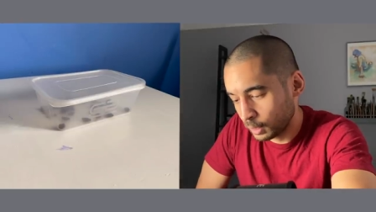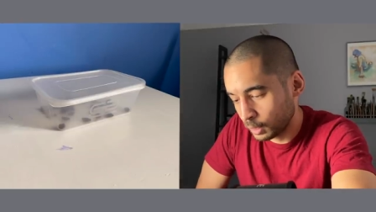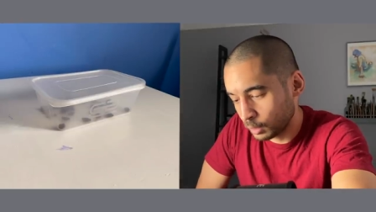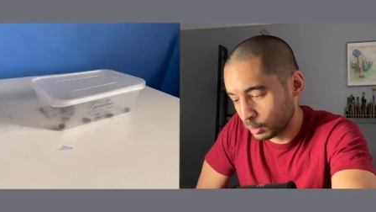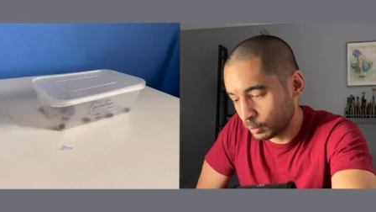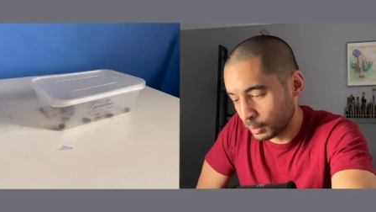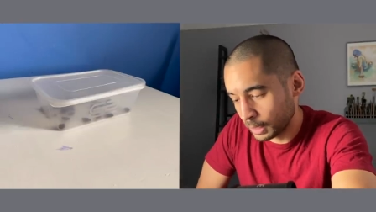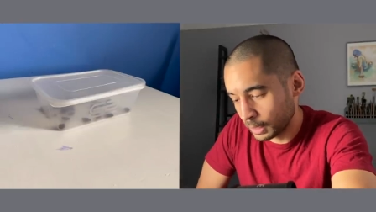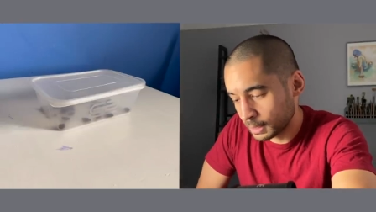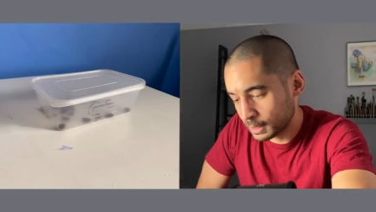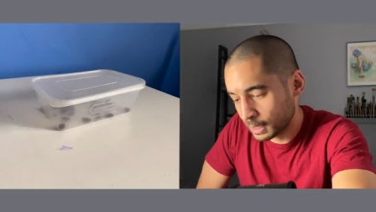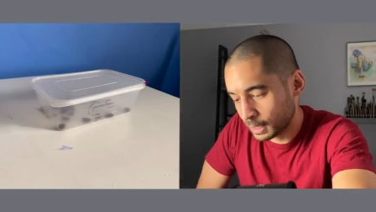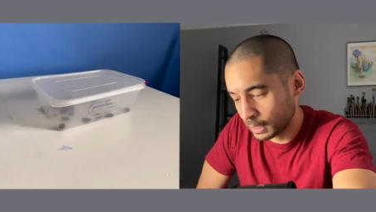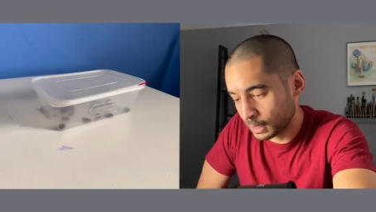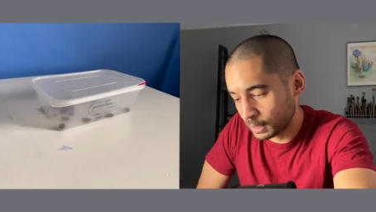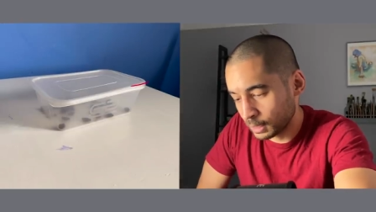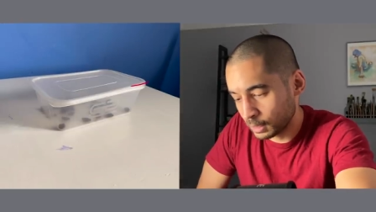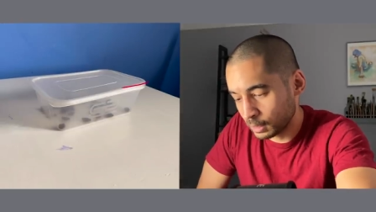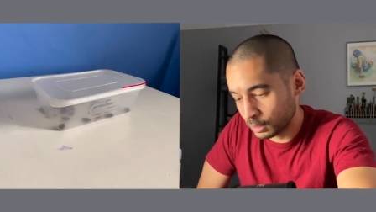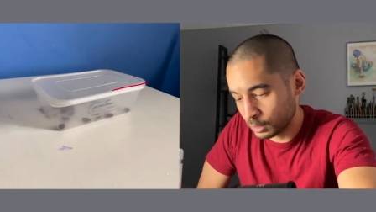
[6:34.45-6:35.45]
a
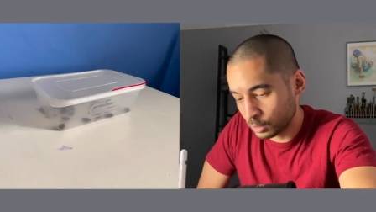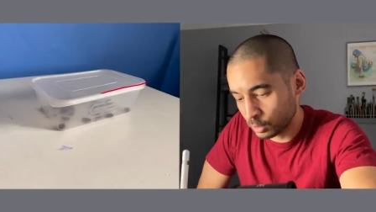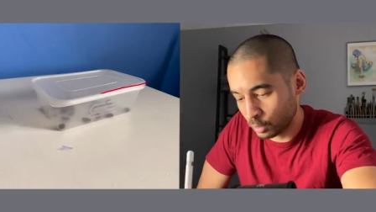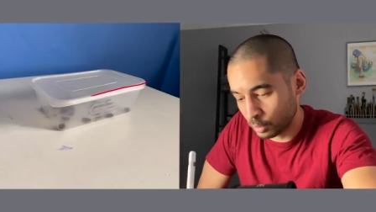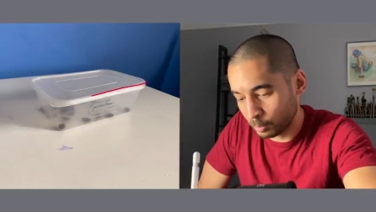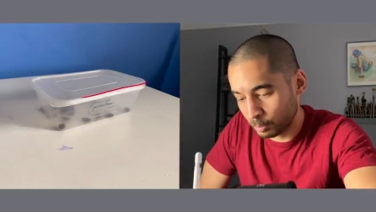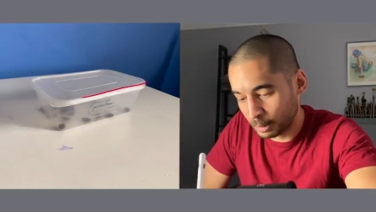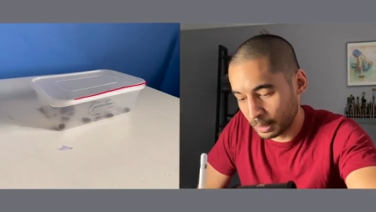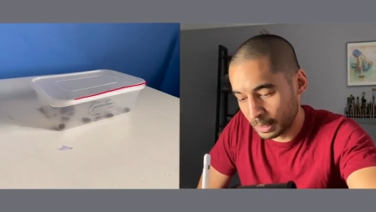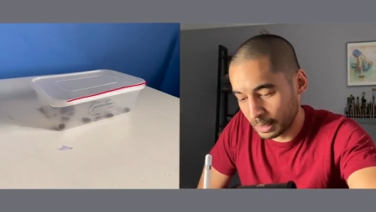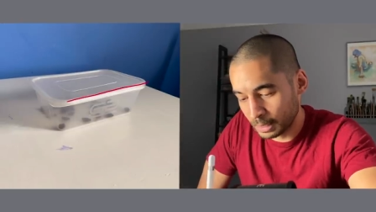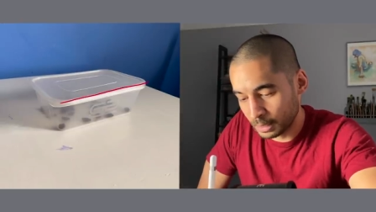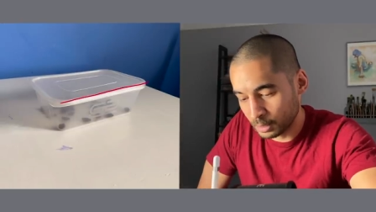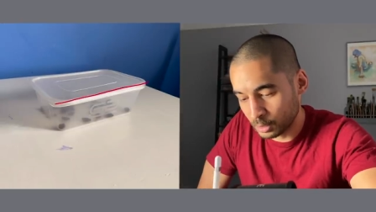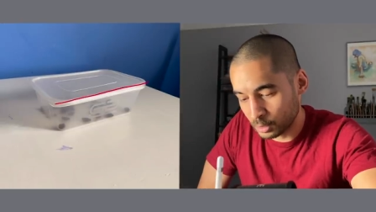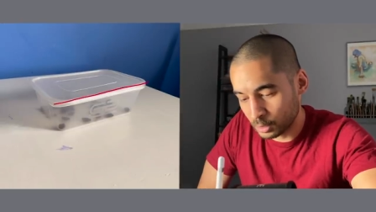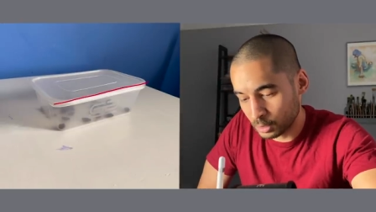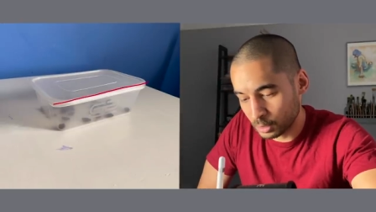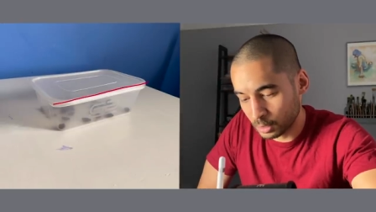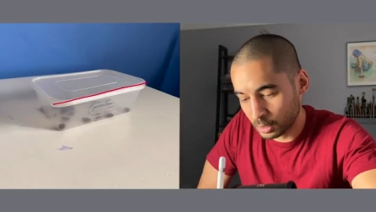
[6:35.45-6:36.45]
rectangular top plane
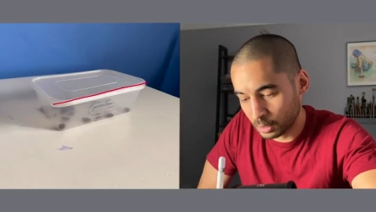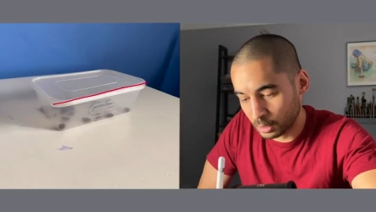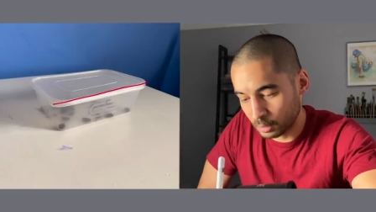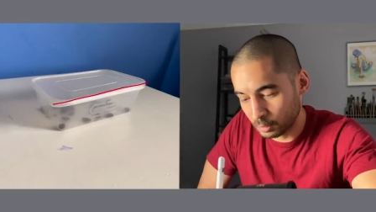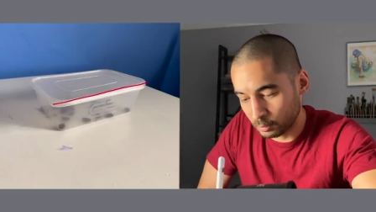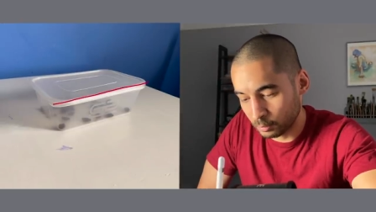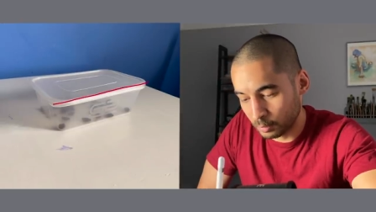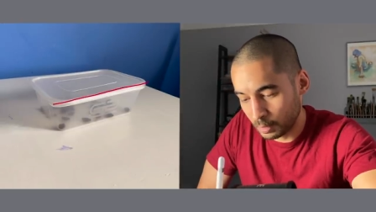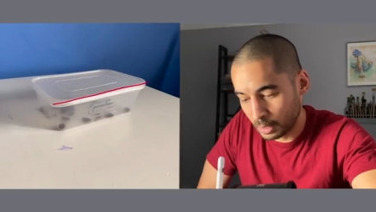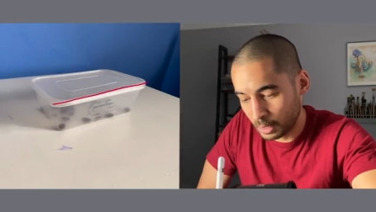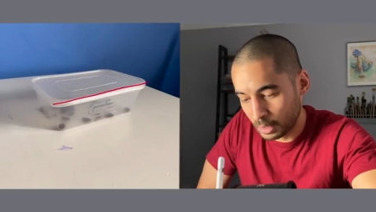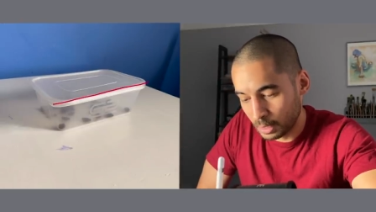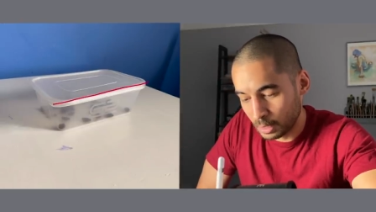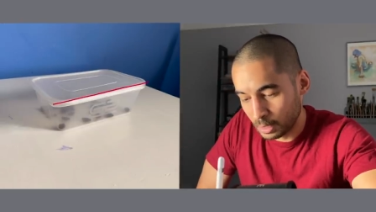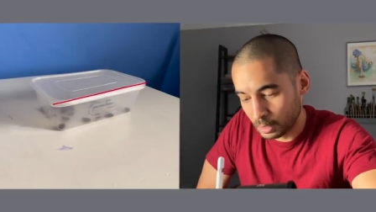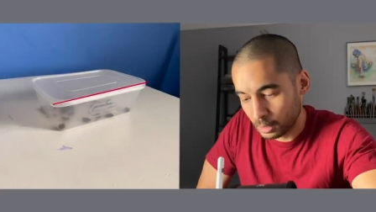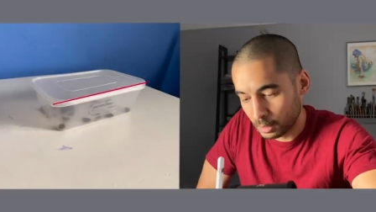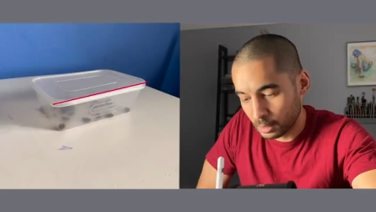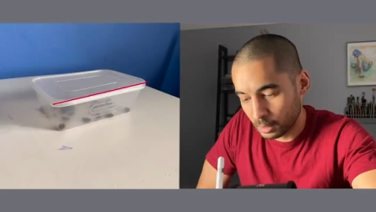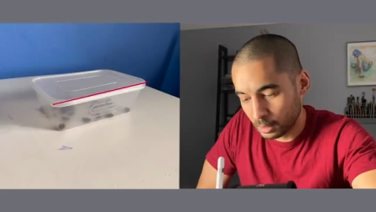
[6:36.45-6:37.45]
just kind of
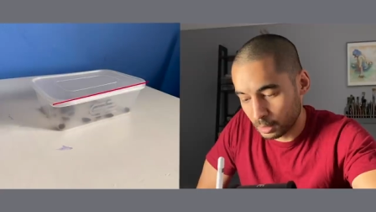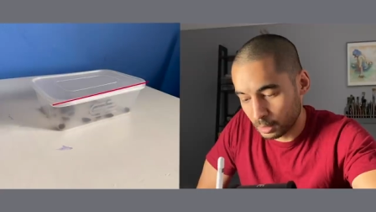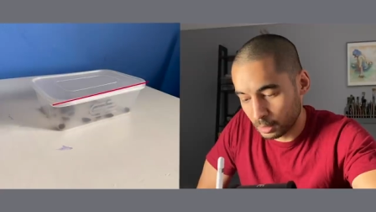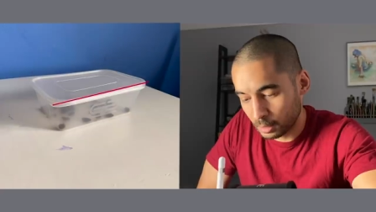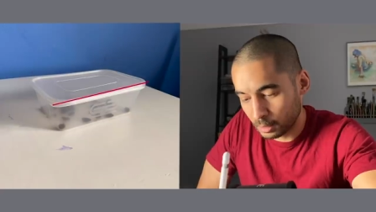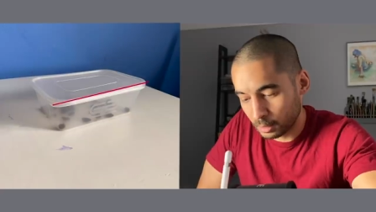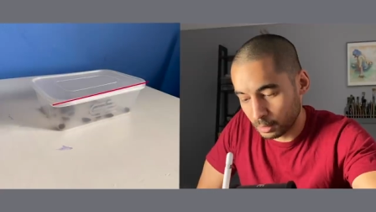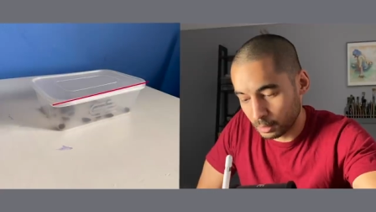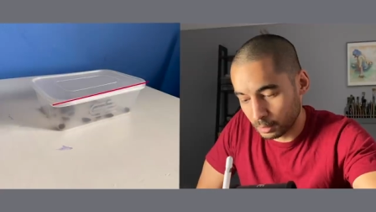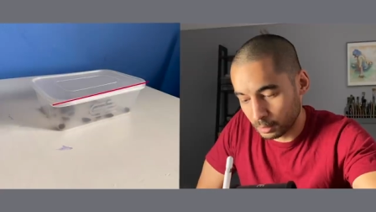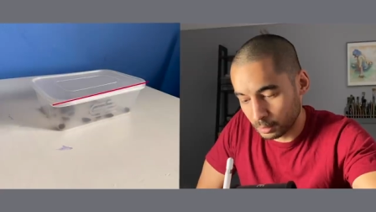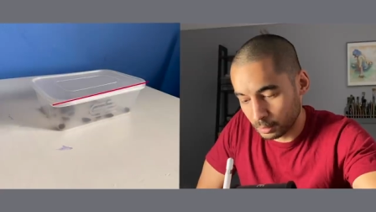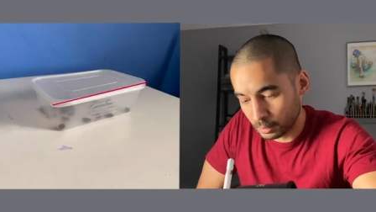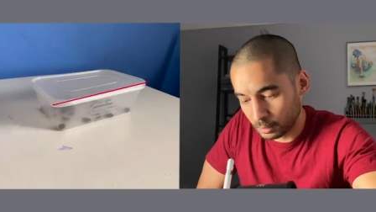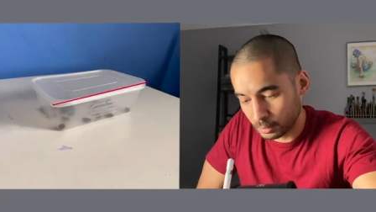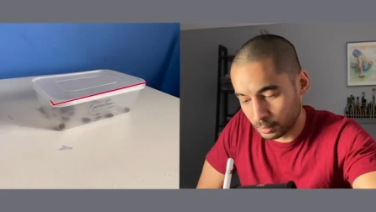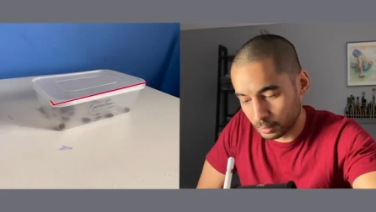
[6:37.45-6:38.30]
uh,